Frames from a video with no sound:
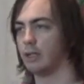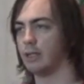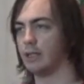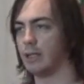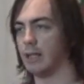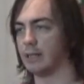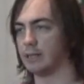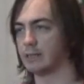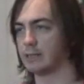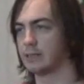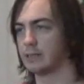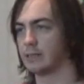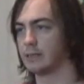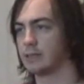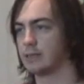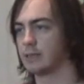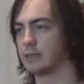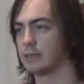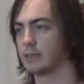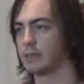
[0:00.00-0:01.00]
Yes.
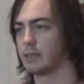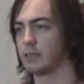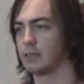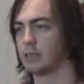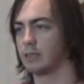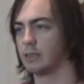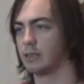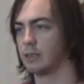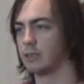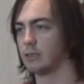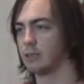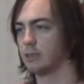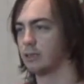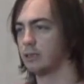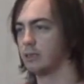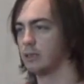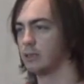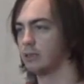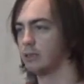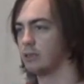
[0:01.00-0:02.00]

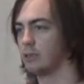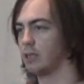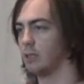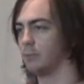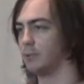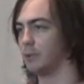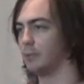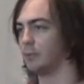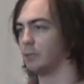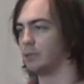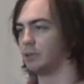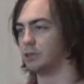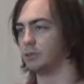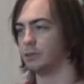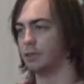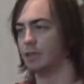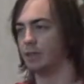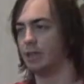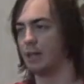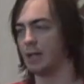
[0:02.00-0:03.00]
Tell me, what is your
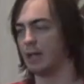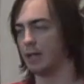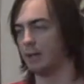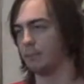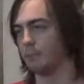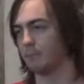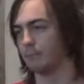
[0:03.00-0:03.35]
name?